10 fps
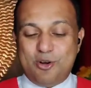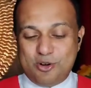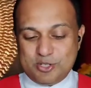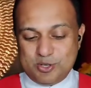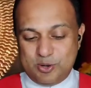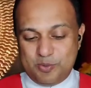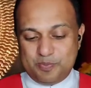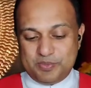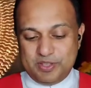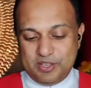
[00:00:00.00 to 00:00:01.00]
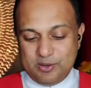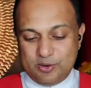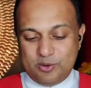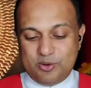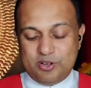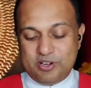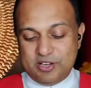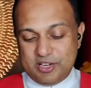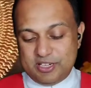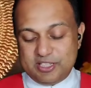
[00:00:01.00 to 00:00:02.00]
Also, you know,
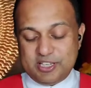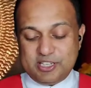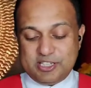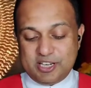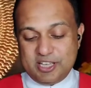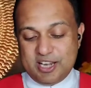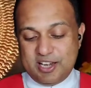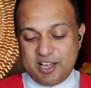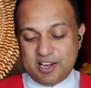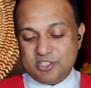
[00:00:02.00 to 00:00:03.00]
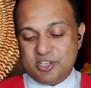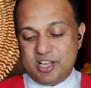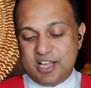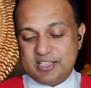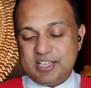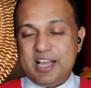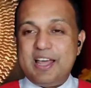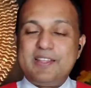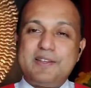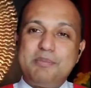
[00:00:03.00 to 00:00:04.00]
uh, territory enlarged has
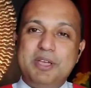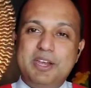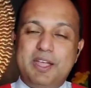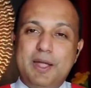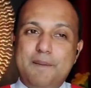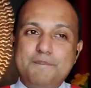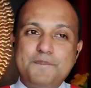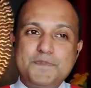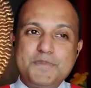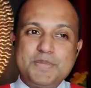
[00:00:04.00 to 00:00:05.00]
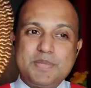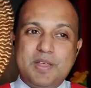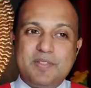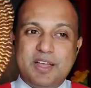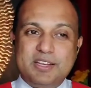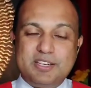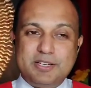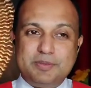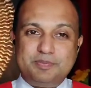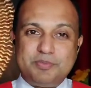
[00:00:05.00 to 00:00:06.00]
another meaning that
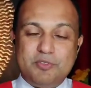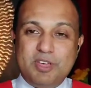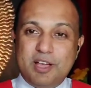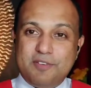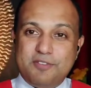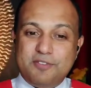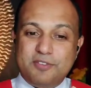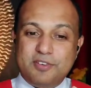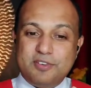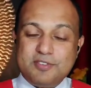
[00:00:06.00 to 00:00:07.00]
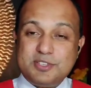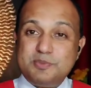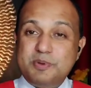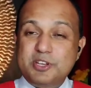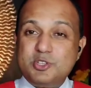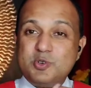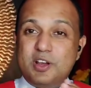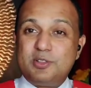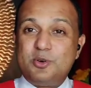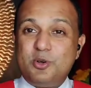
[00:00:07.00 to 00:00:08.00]
uh, we have
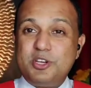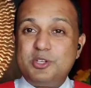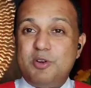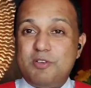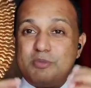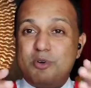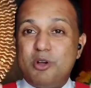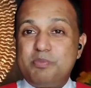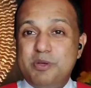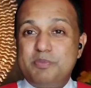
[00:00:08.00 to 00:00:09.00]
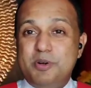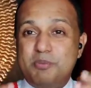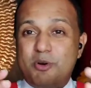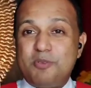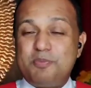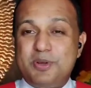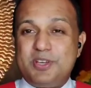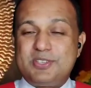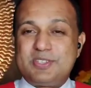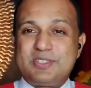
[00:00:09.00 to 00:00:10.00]
spiritual authority over more people, more
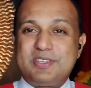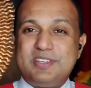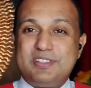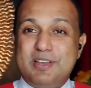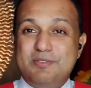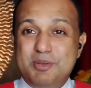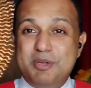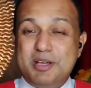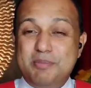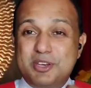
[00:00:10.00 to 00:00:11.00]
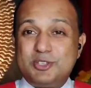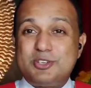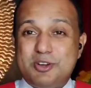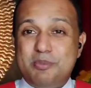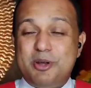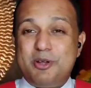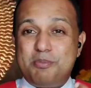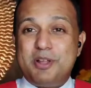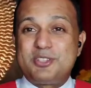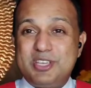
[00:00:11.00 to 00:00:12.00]
place, that we become instrument
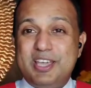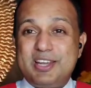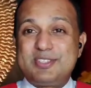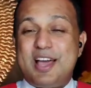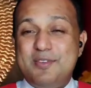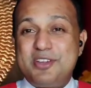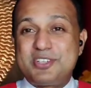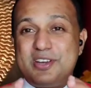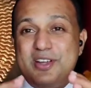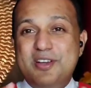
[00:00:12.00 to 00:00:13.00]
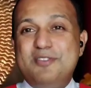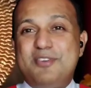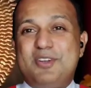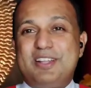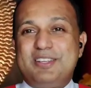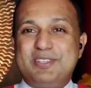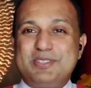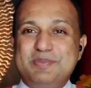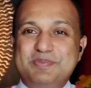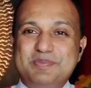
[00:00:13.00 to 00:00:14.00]
of blessing and salvation for
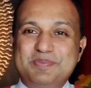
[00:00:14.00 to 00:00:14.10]
others.